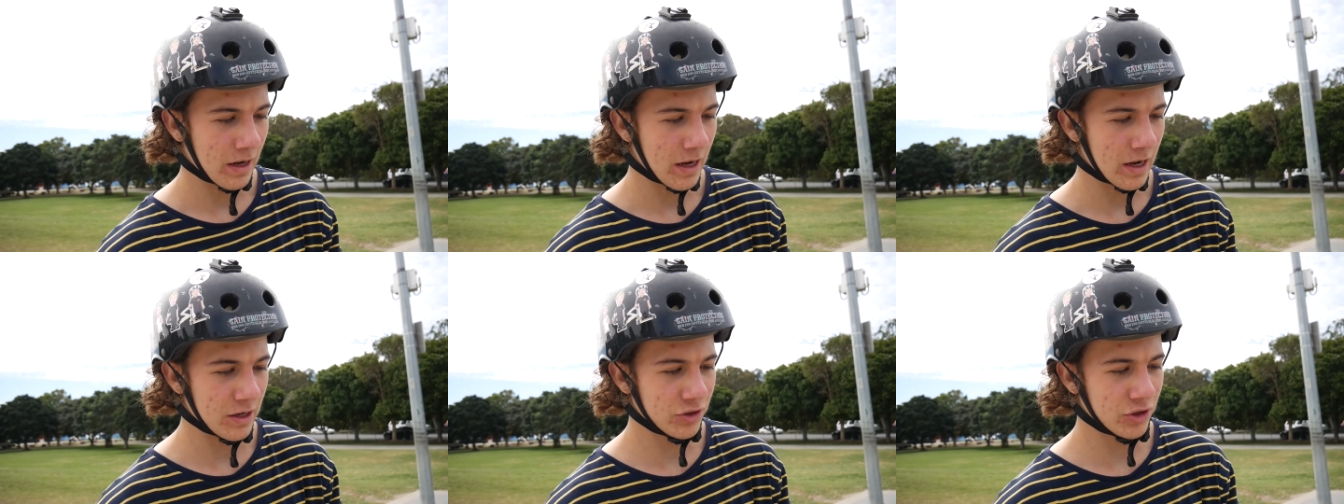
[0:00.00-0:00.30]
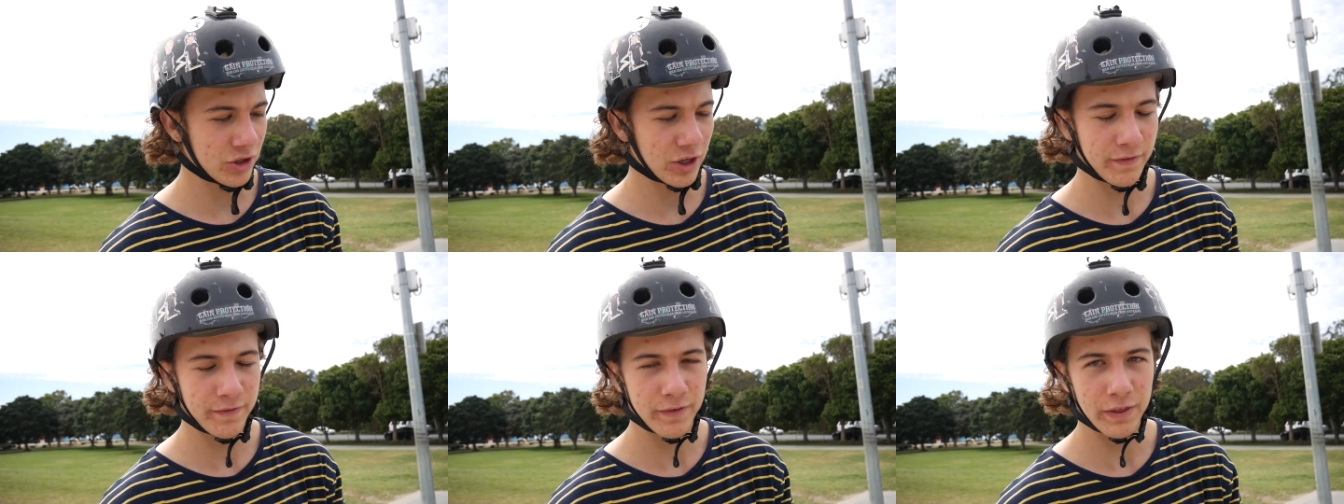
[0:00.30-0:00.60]
last
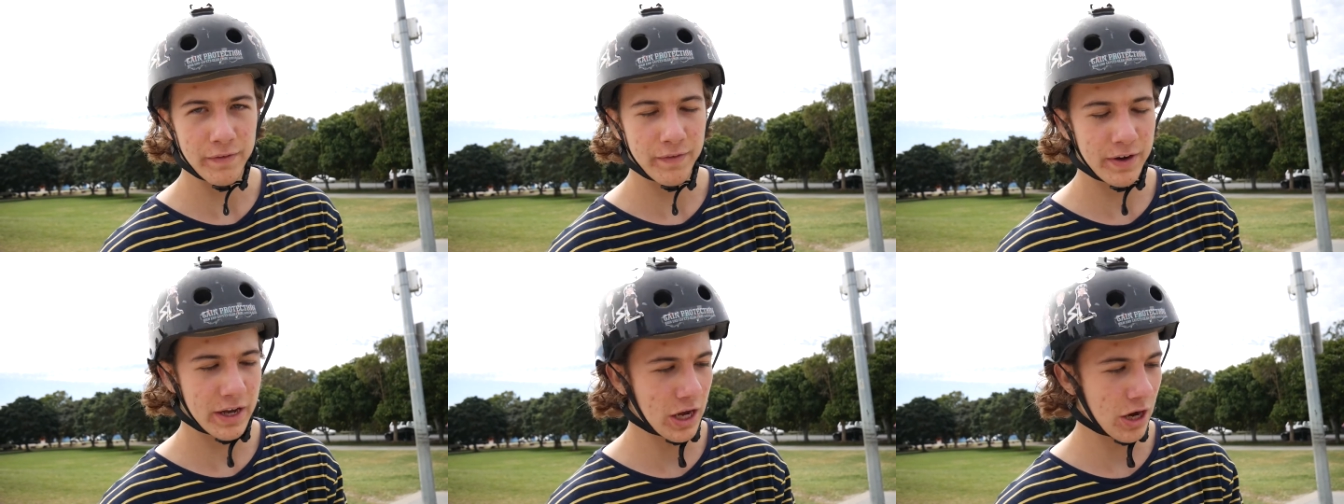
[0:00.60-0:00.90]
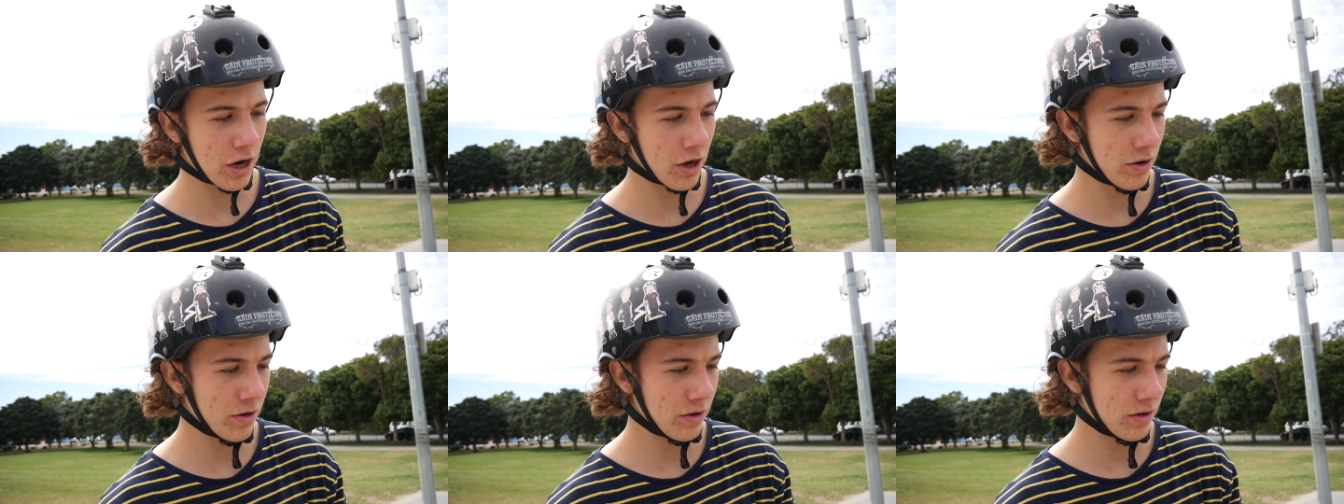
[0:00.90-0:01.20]
trick for the
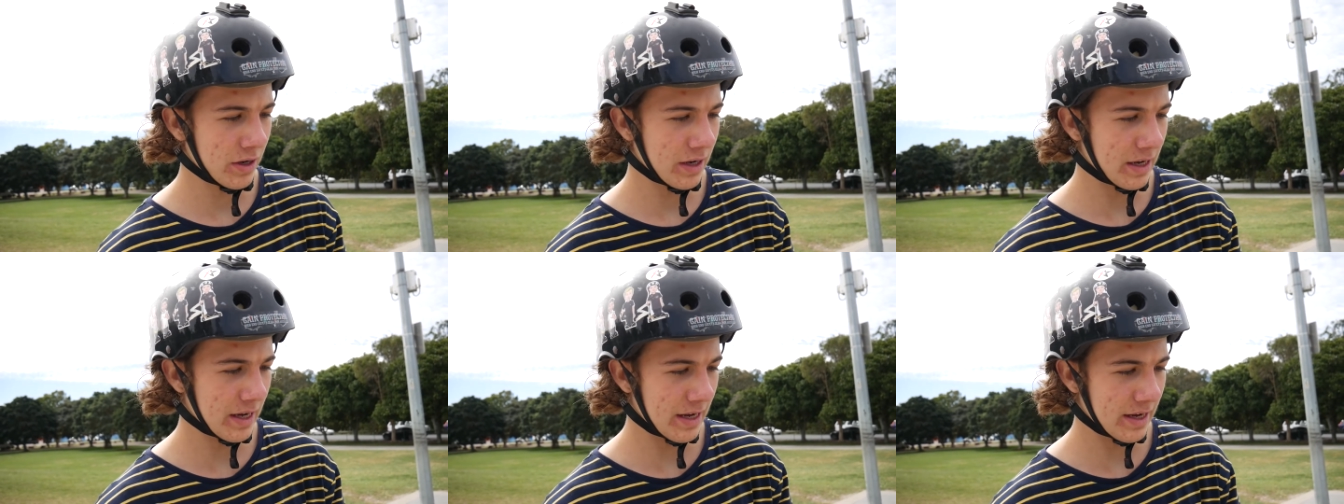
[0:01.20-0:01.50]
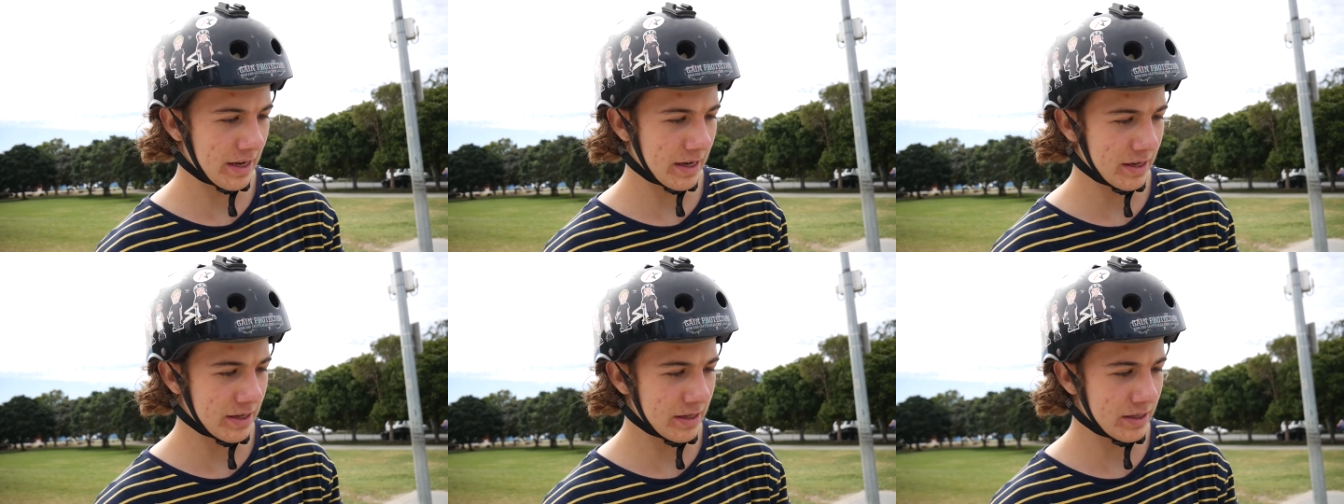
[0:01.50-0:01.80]
video
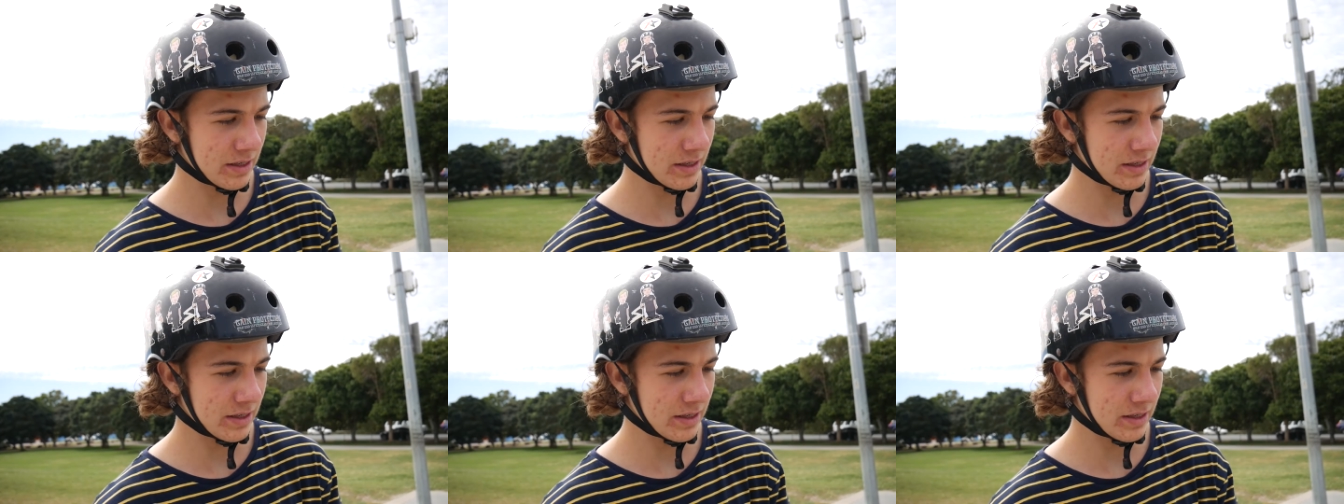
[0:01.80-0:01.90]
is...